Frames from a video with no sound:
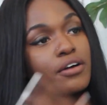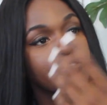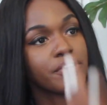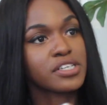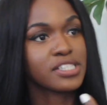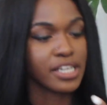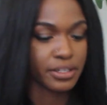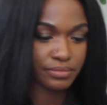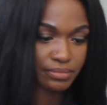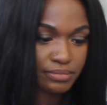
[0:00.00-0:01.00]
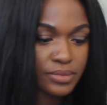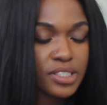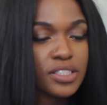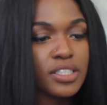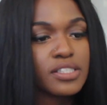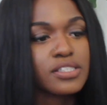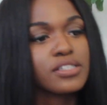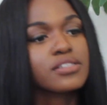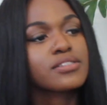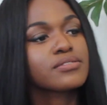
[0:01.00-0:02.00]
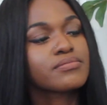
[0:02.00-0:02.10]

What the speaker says: First day, she didn't see it.